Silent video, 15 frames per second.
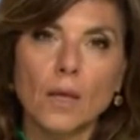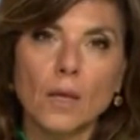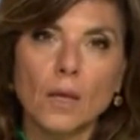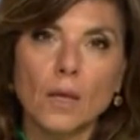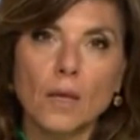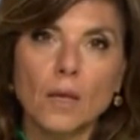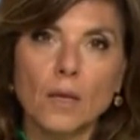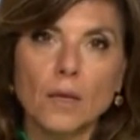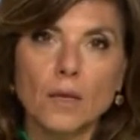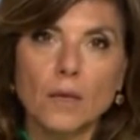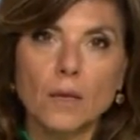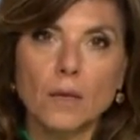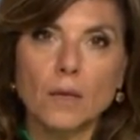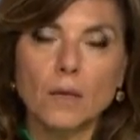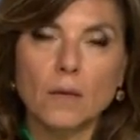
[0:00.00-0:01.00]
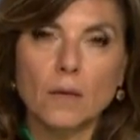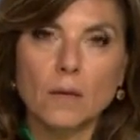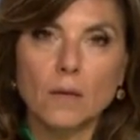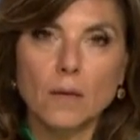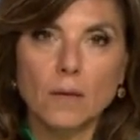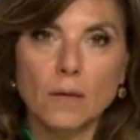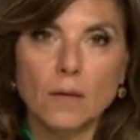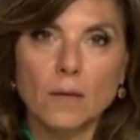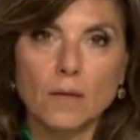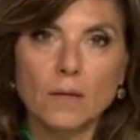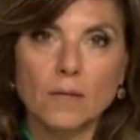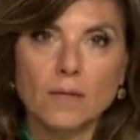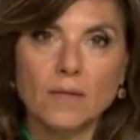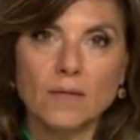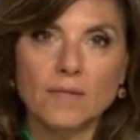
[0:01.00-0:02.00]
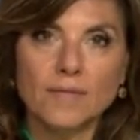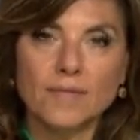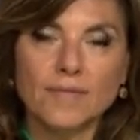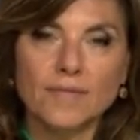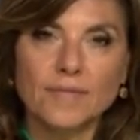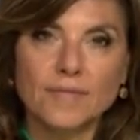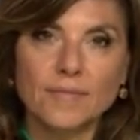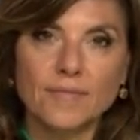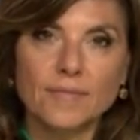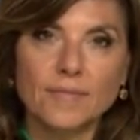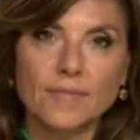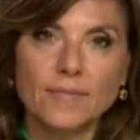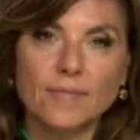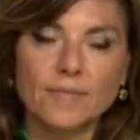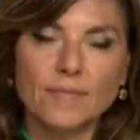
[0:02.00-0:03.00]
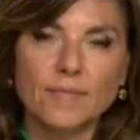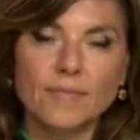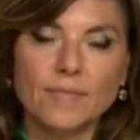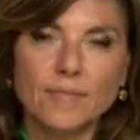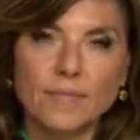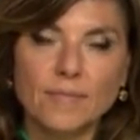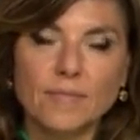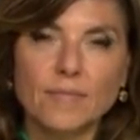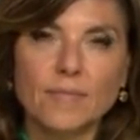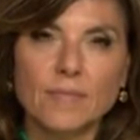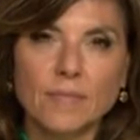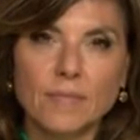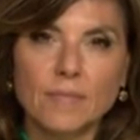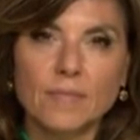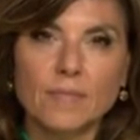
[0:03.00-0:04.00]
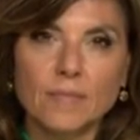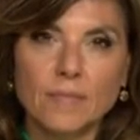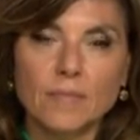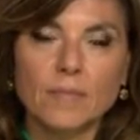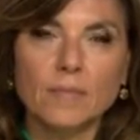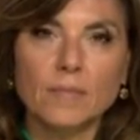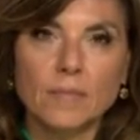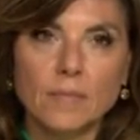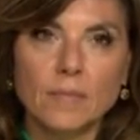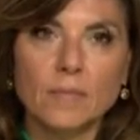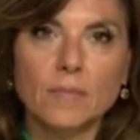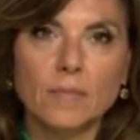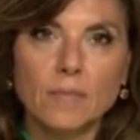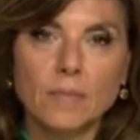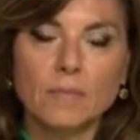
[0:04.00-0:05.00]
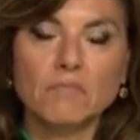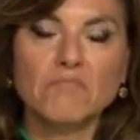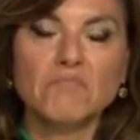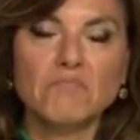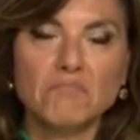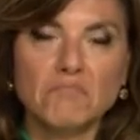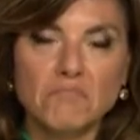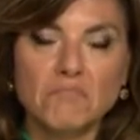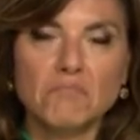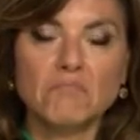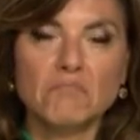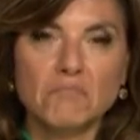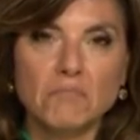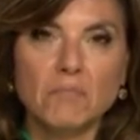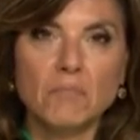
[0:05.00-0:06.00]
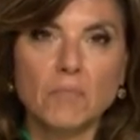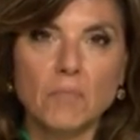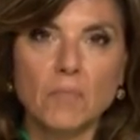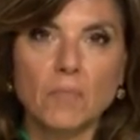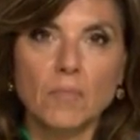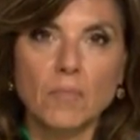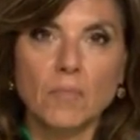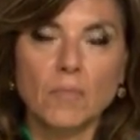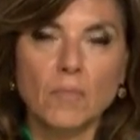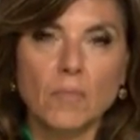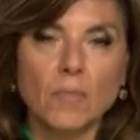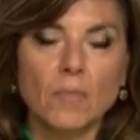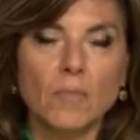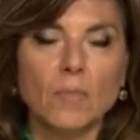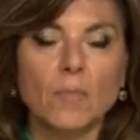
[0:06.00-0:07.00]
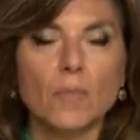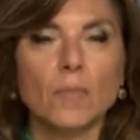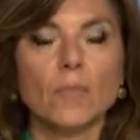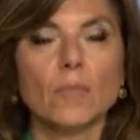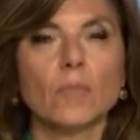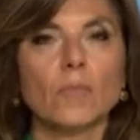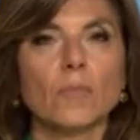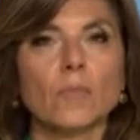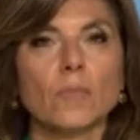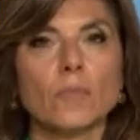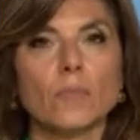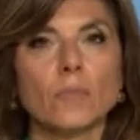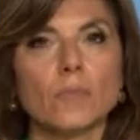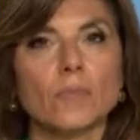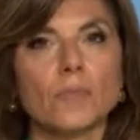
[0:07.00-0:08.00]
No words are spoken by the person on screen.